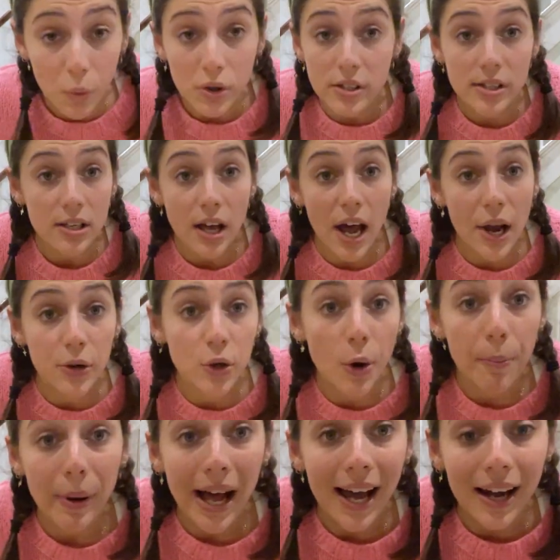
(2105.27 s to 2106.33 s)
want to lie on your
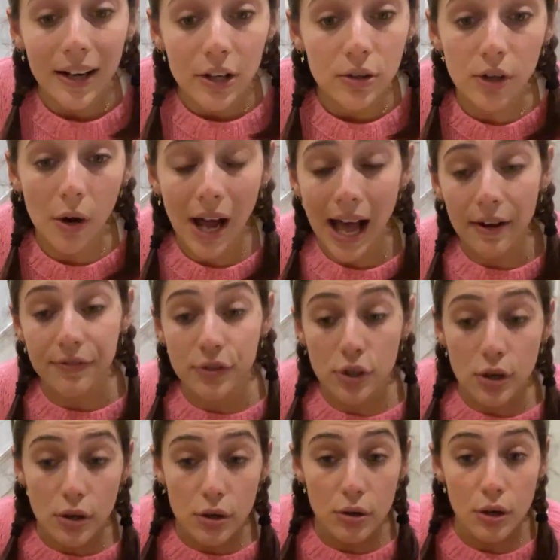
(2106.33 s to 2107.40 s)
back, you don't have to.
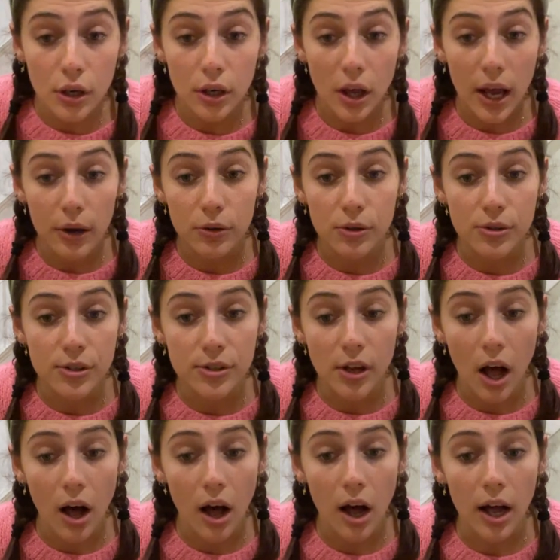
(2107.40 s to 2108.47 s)
You can lie on your
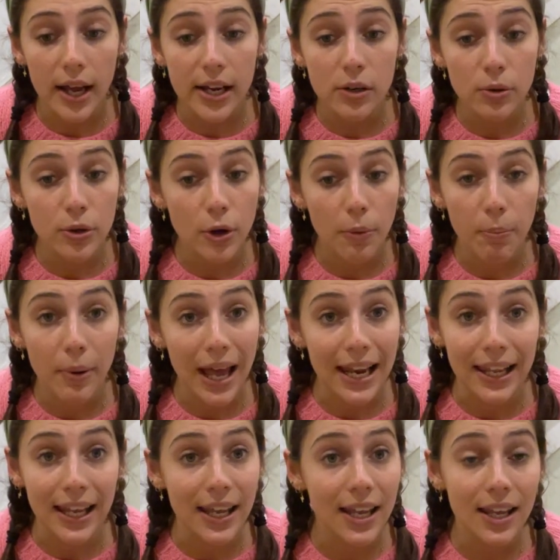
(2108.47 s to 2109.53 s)
side or your
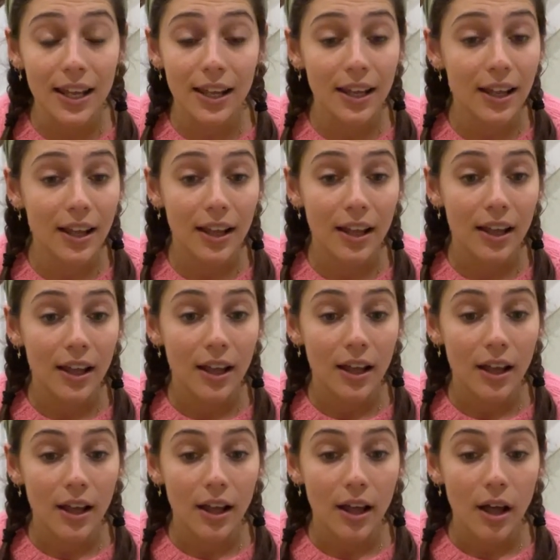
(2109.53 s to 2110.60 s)
belly.
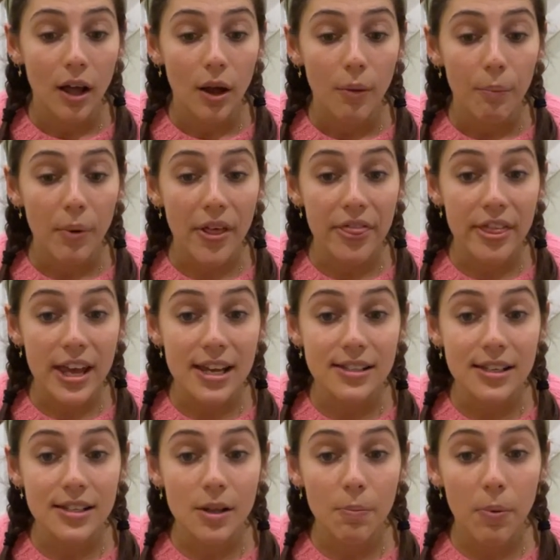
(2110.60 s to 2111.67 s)
But this
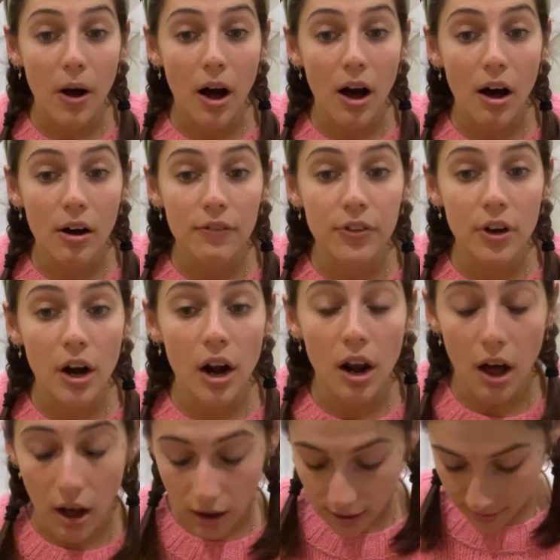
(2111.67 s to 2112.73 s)
is the part of the
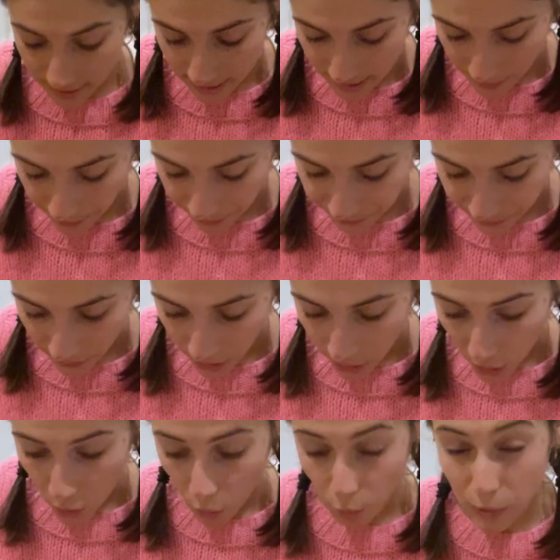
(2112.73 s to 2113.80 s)
class
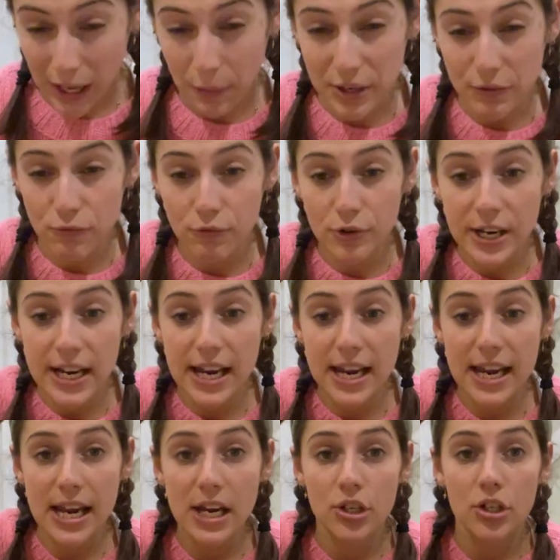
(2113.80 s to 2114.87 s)
where we
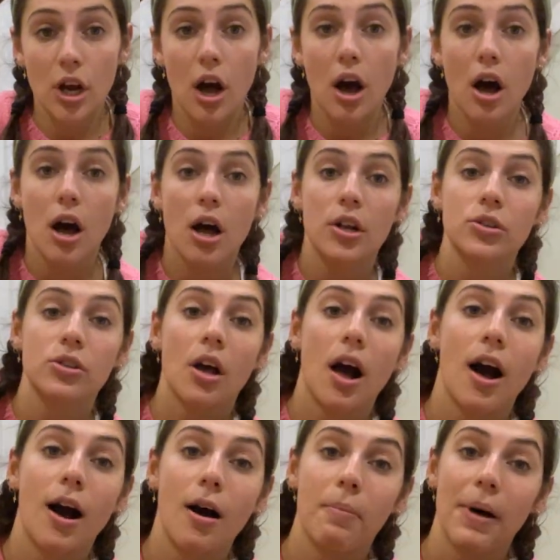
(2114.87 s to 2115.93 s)
recharge
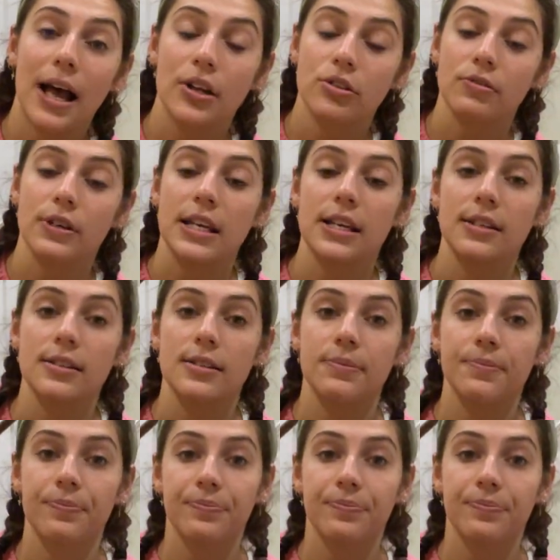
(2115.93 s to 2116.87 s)
our batteries